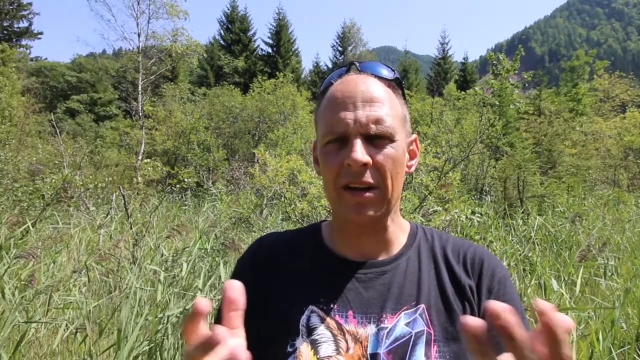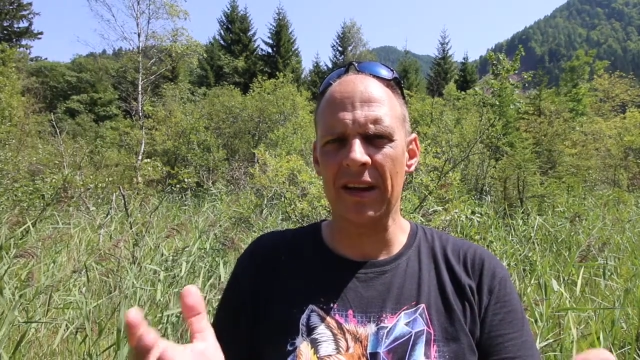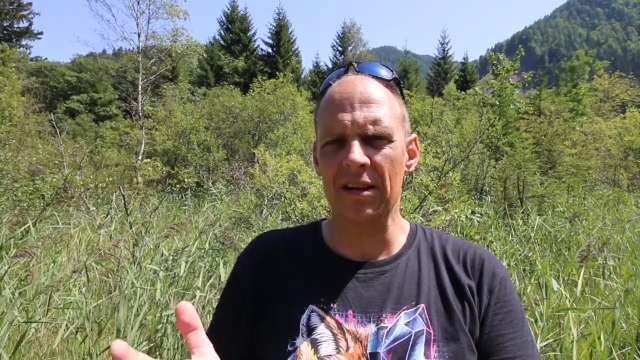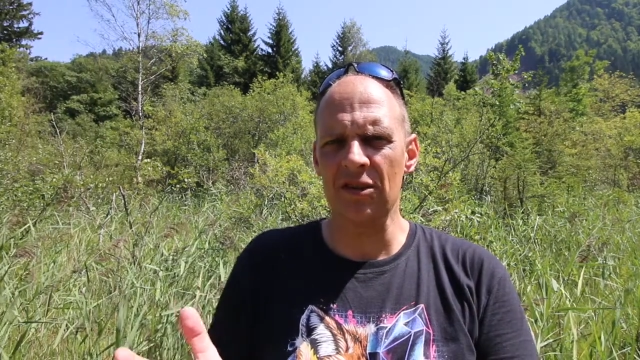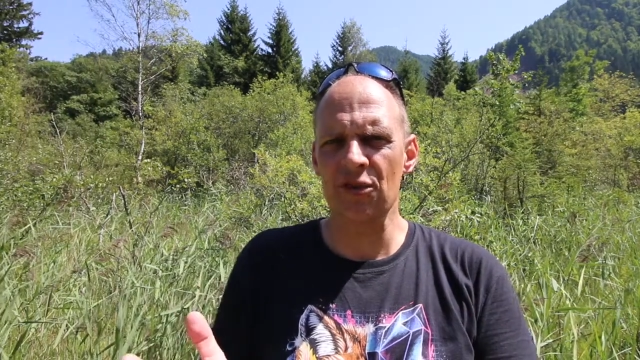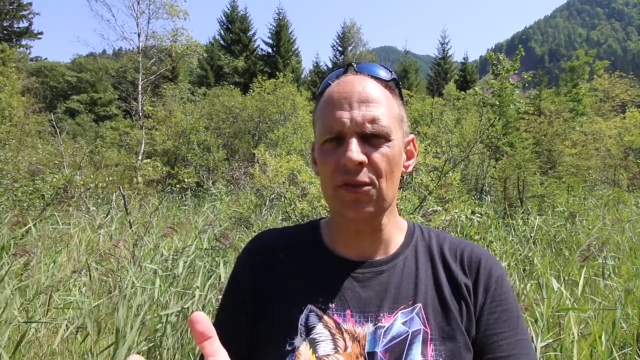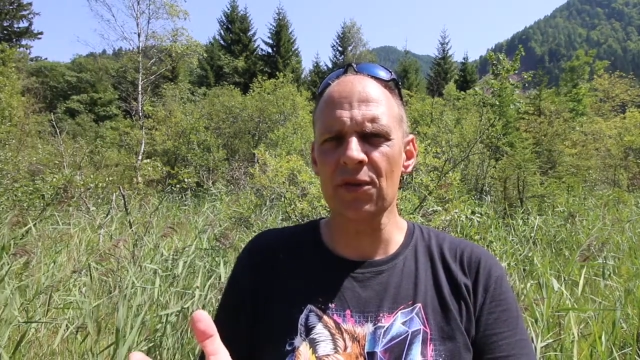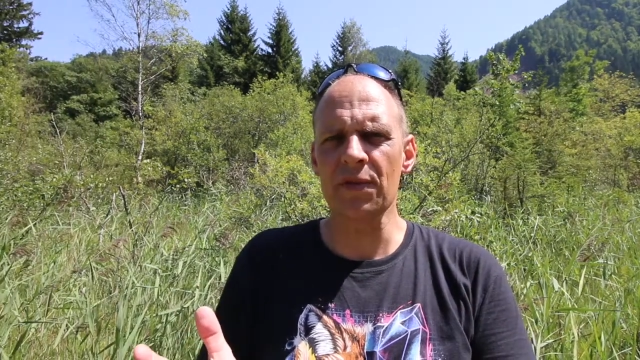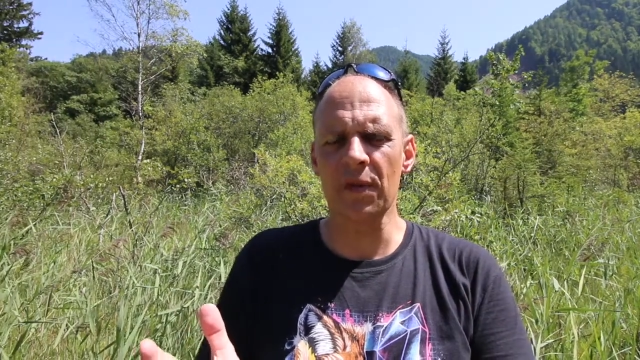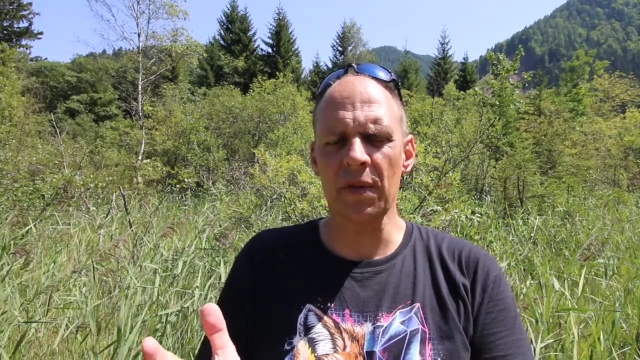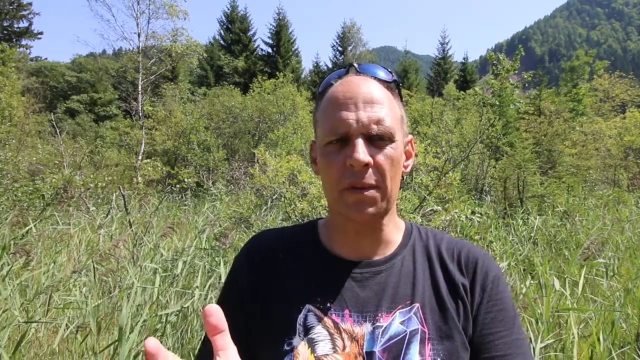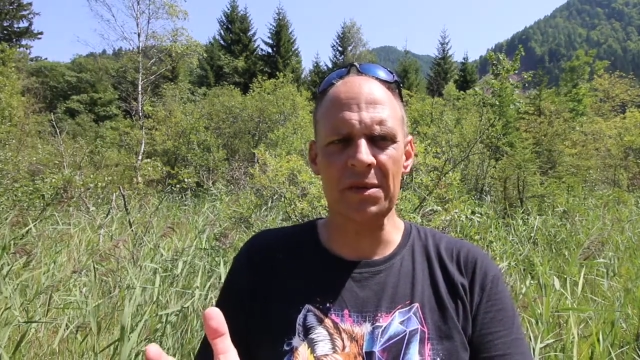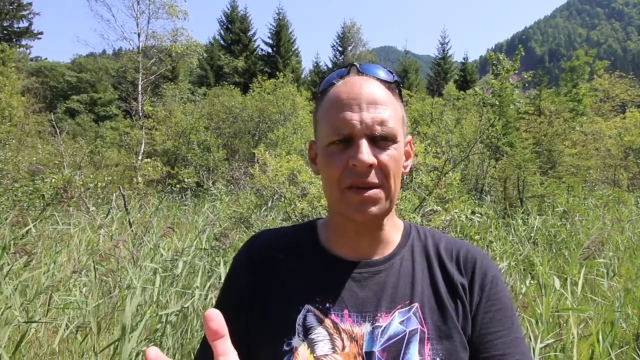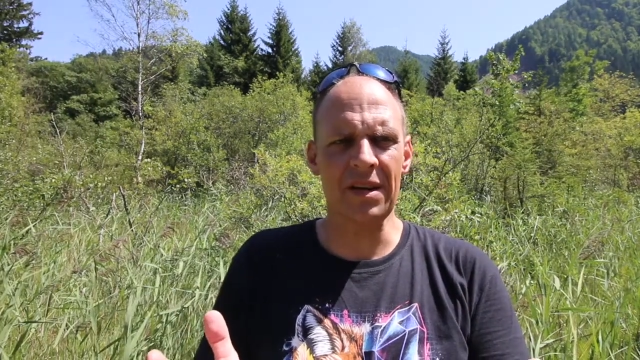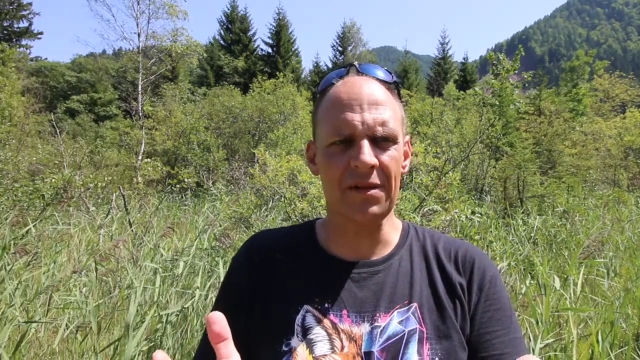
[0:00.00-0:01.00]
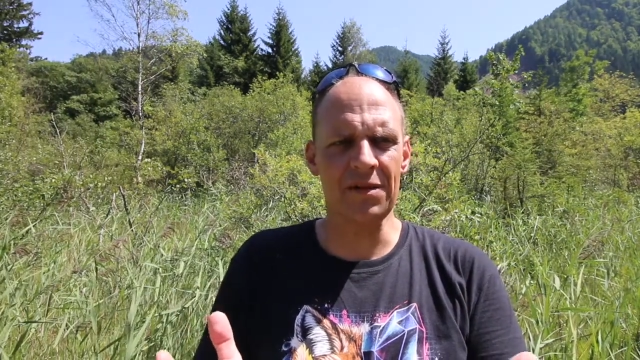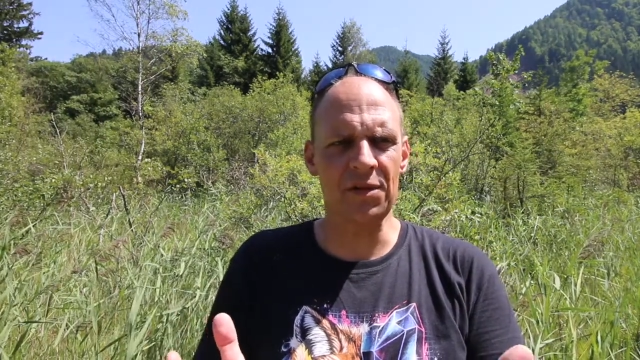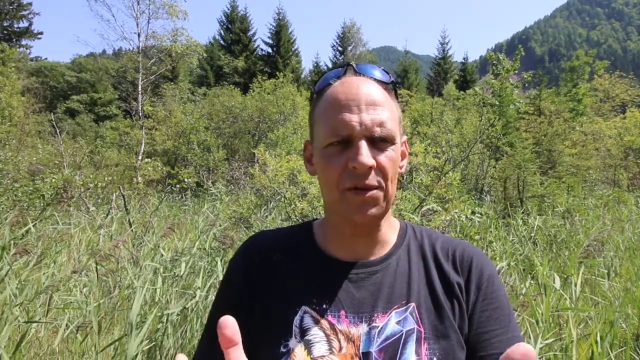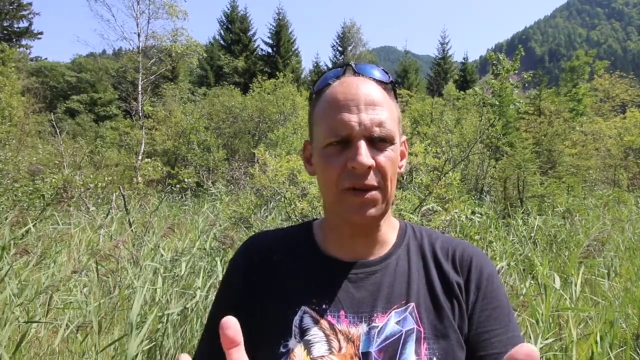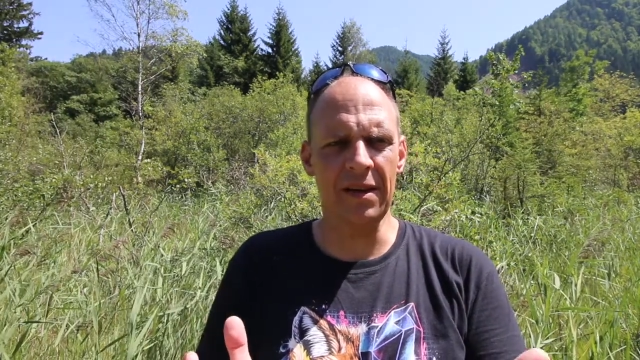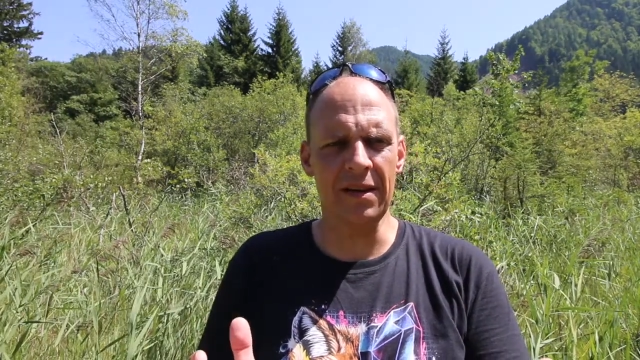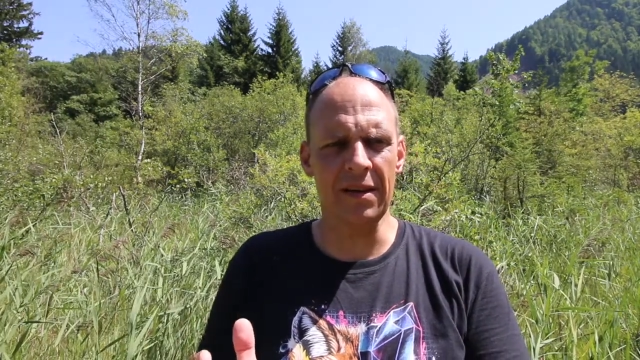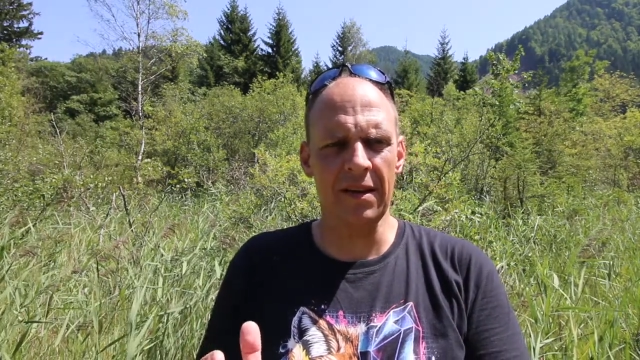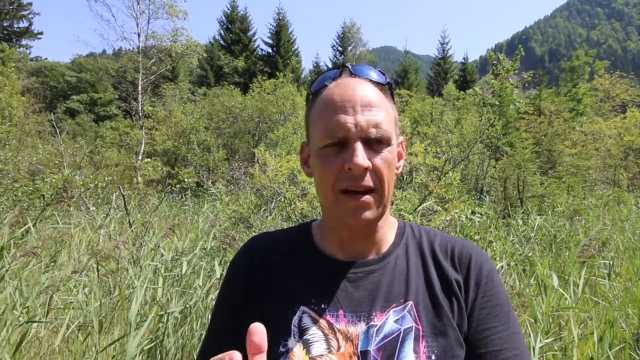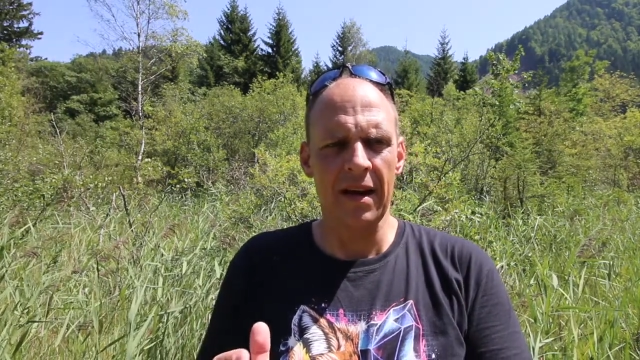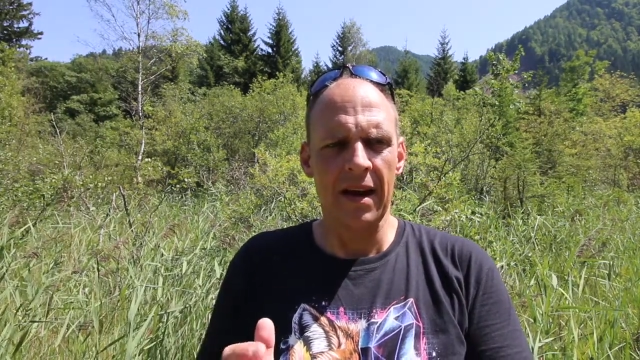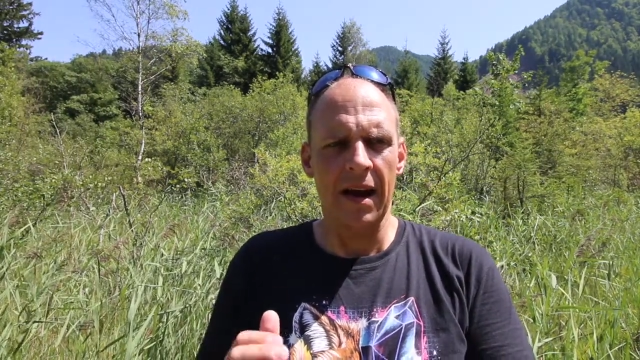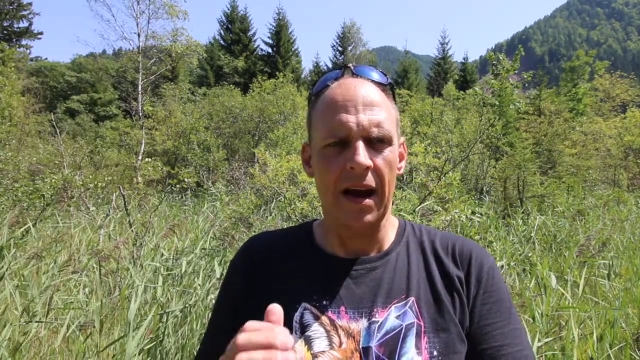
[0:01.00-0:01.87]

can choose for themselves to either